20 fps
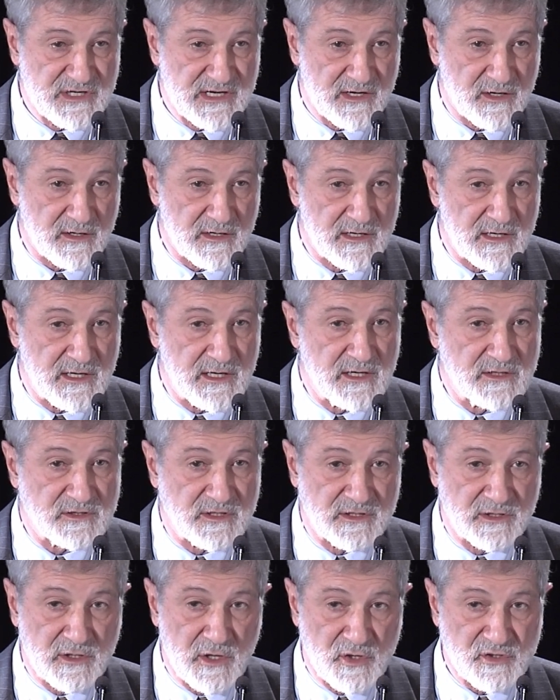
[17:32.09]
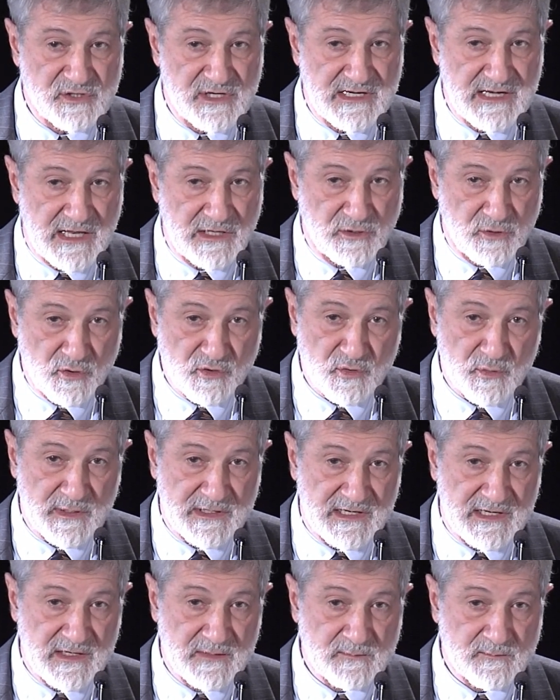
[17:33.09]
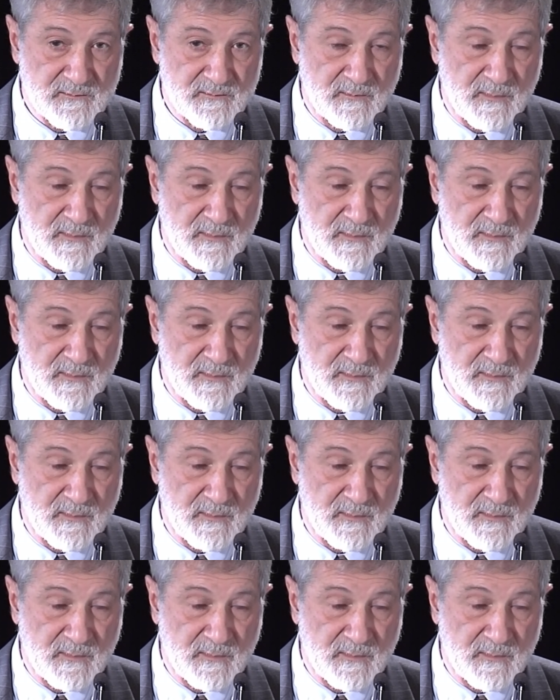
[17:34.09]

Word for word: year to negotiate a new treaty